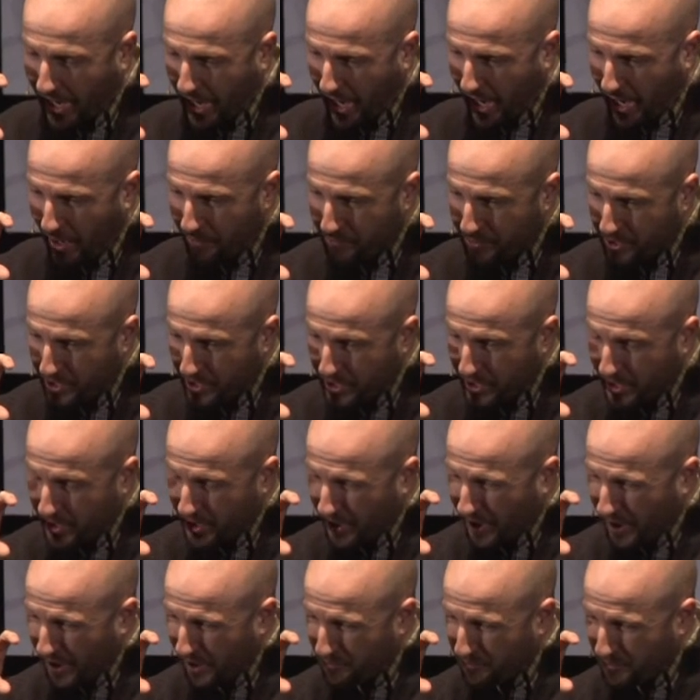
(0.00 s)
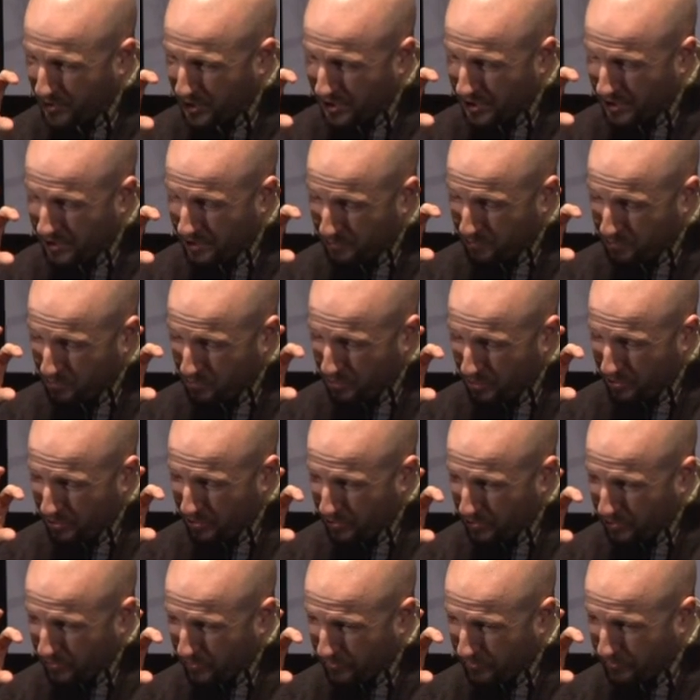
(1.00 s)
I'm gonna
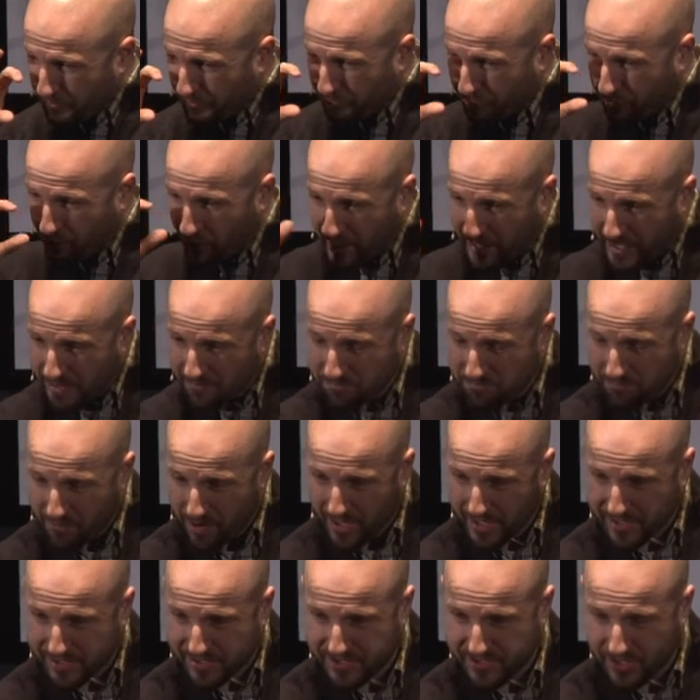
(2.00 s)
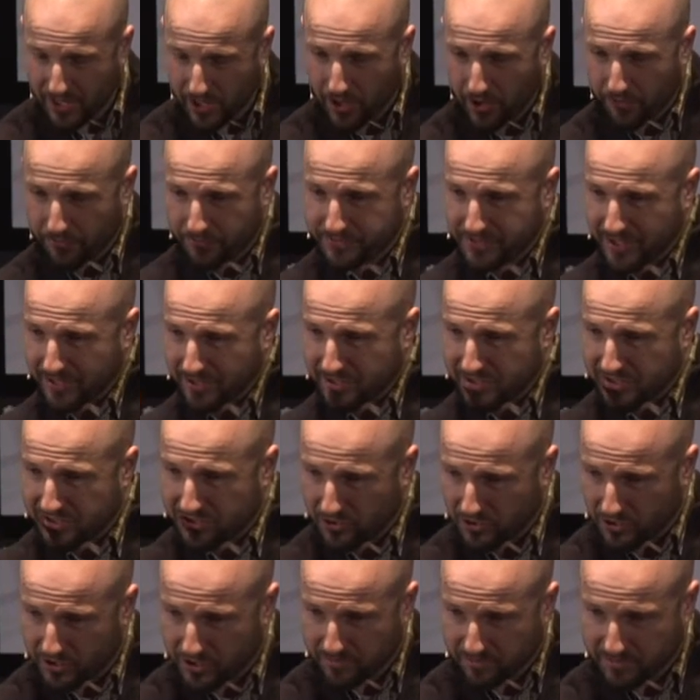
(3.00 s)
frame myself to the
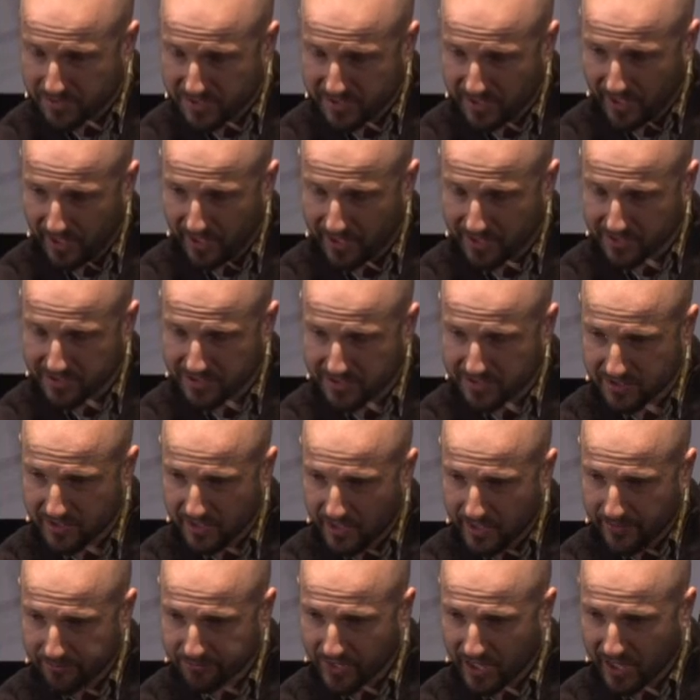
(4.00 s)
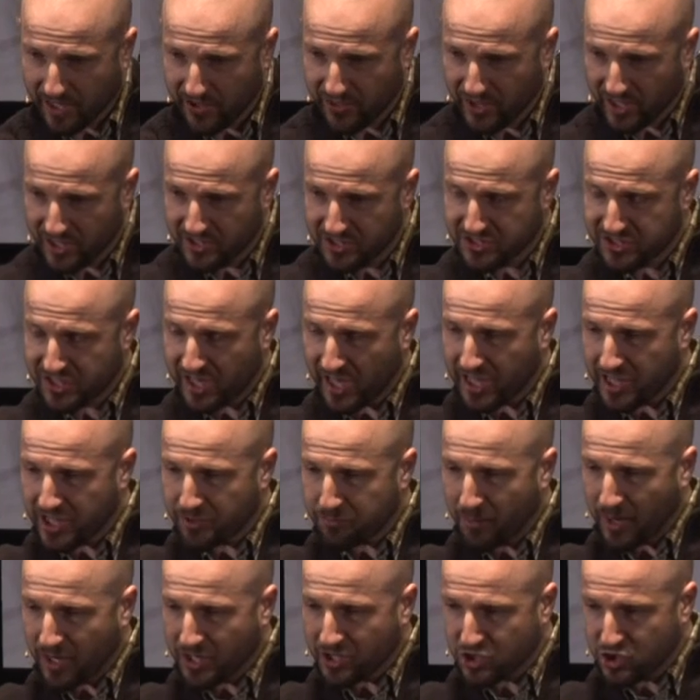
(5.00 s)
circumstance and then take
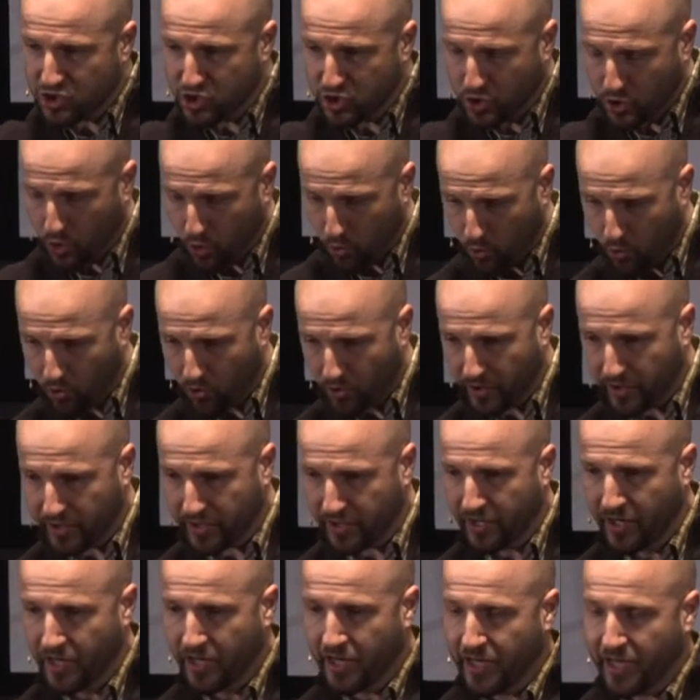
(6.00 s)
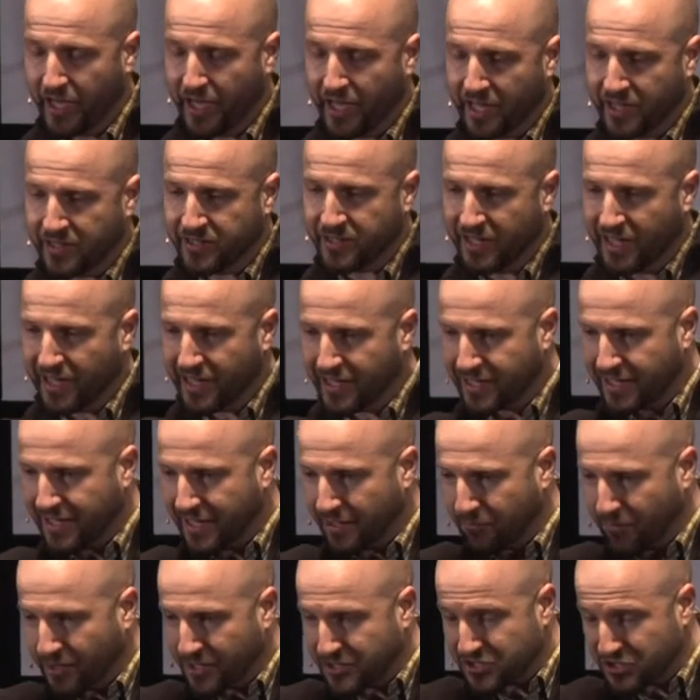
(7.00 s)
my joy and get
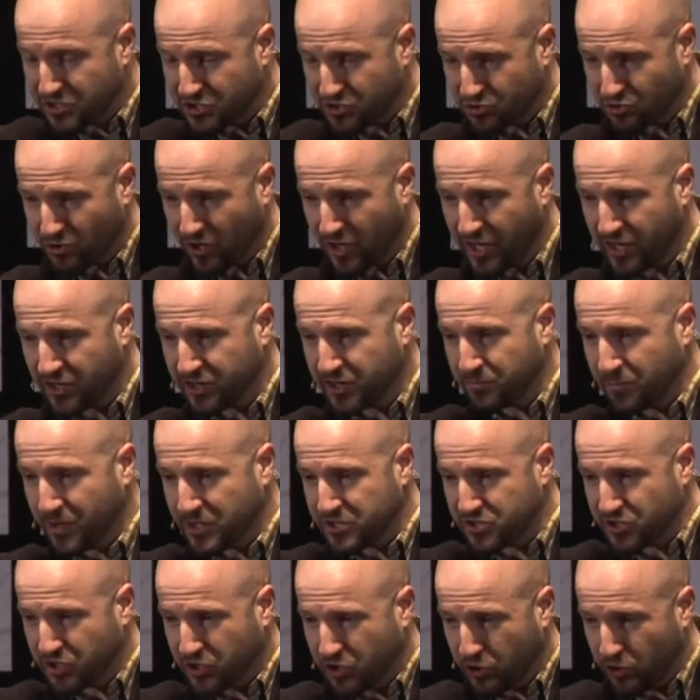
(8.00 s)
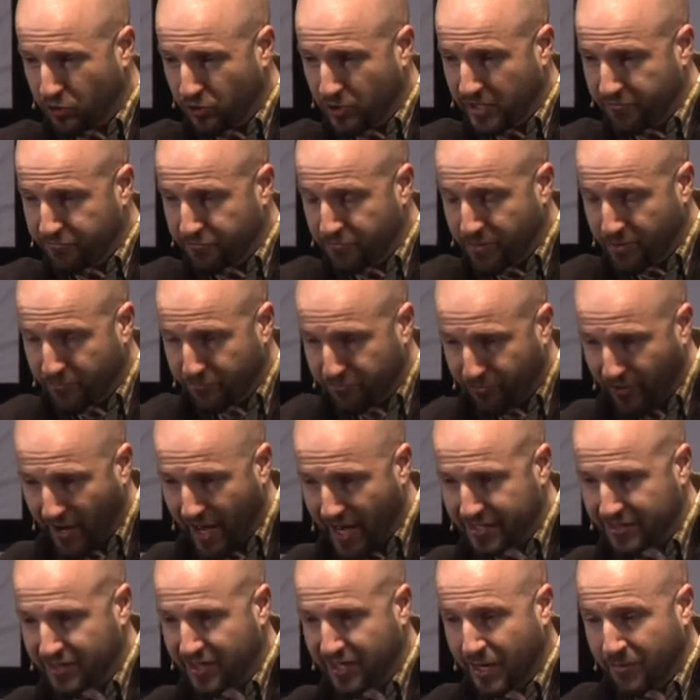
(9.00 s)
my strength and my security from the
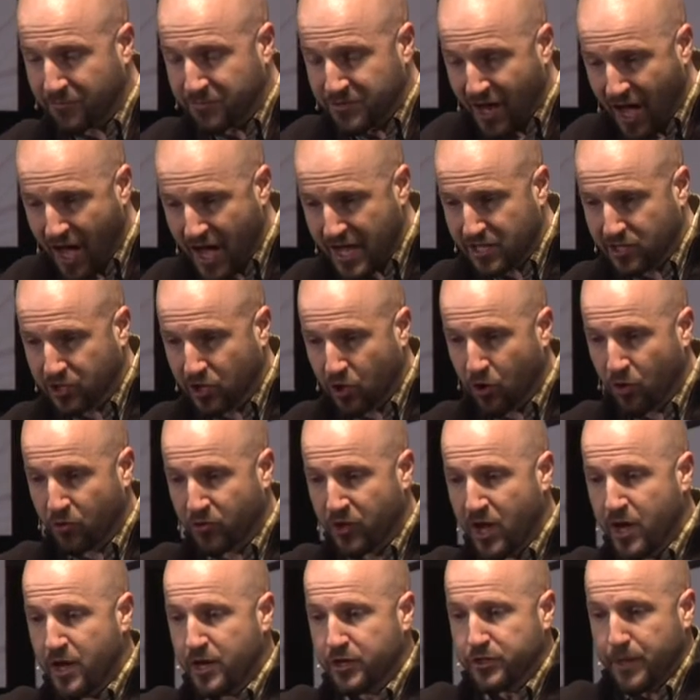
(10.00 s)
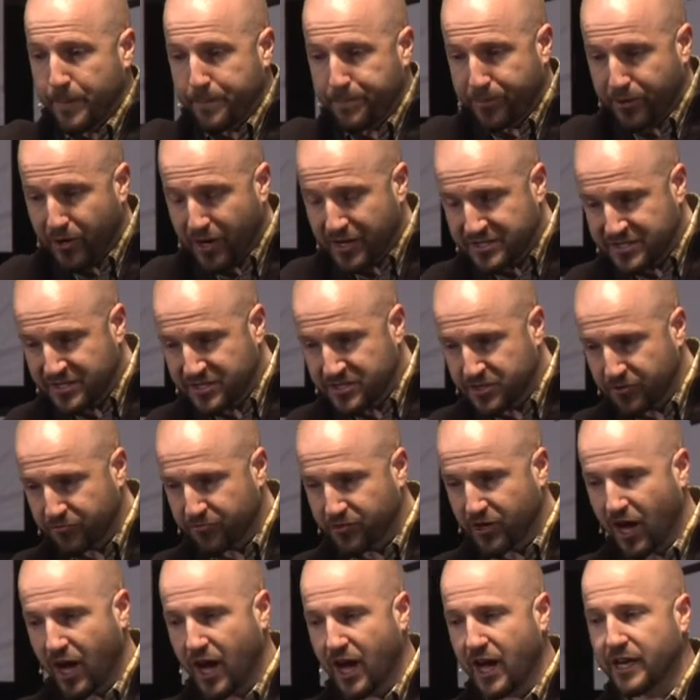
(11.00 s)
fact that I'm not alone, the presence of
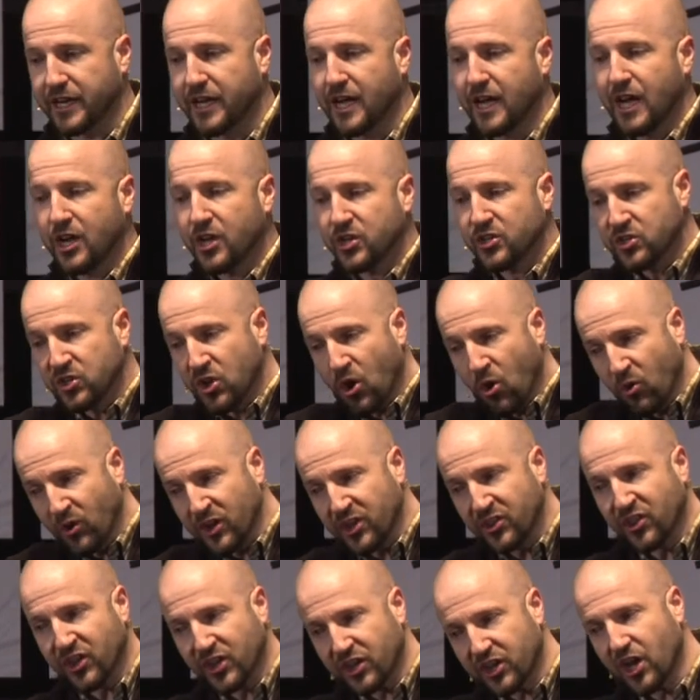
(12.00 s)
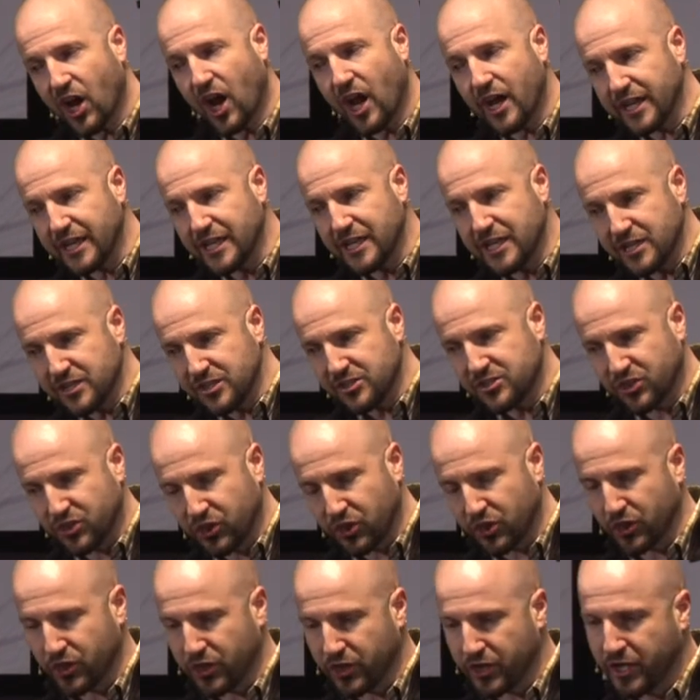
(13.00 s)
God, knowing that God is
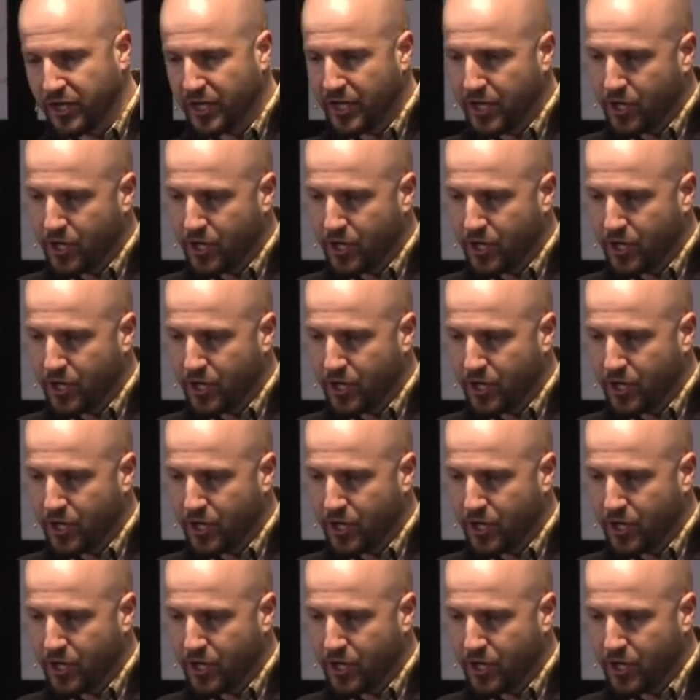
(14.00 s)
good